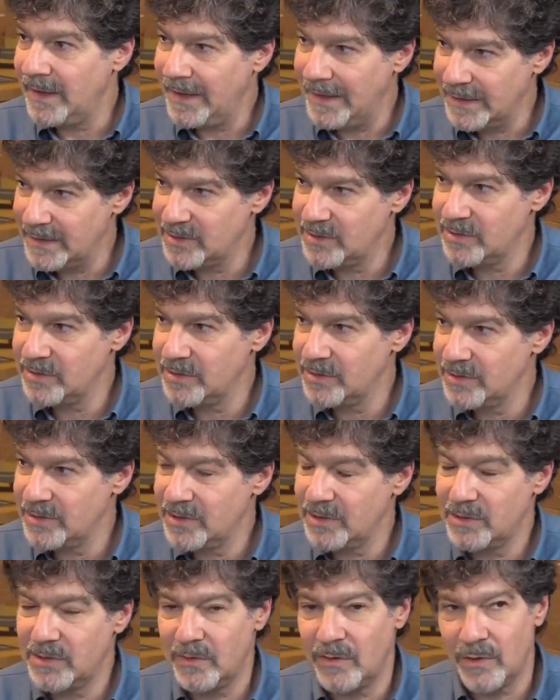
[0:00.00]
answers
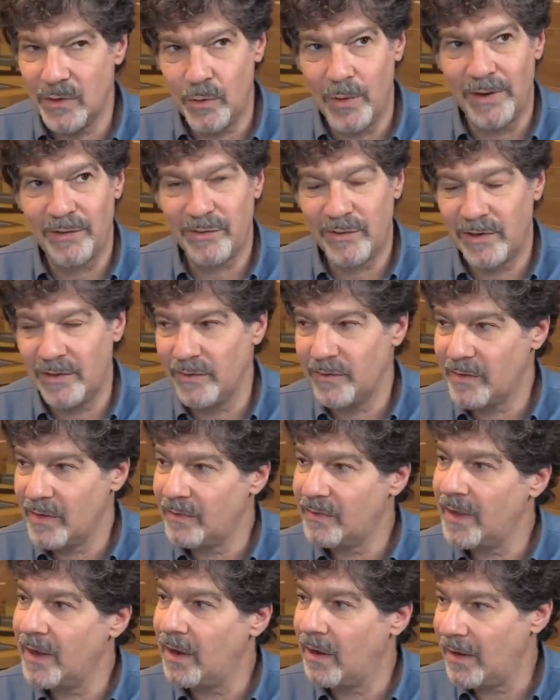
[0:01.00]
to the questions that they